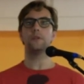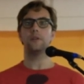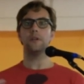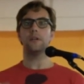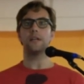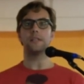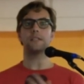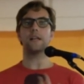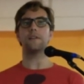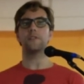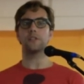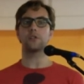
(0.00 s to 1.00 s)
instead
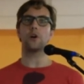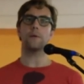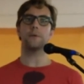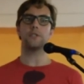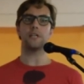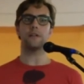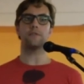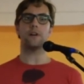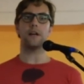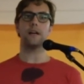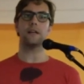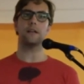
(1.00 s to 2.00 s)
of this garbage
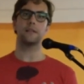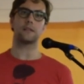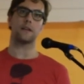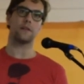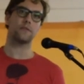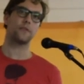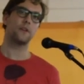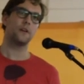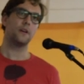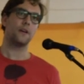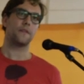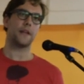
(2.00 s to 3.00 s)
EFI stuff
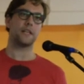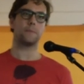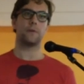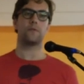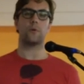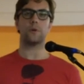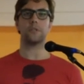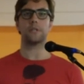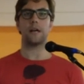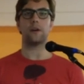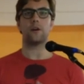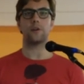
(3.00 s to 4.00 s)
that has been forced
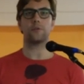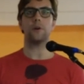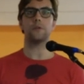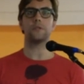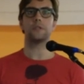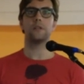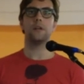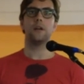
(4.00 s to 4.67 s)
down our throats,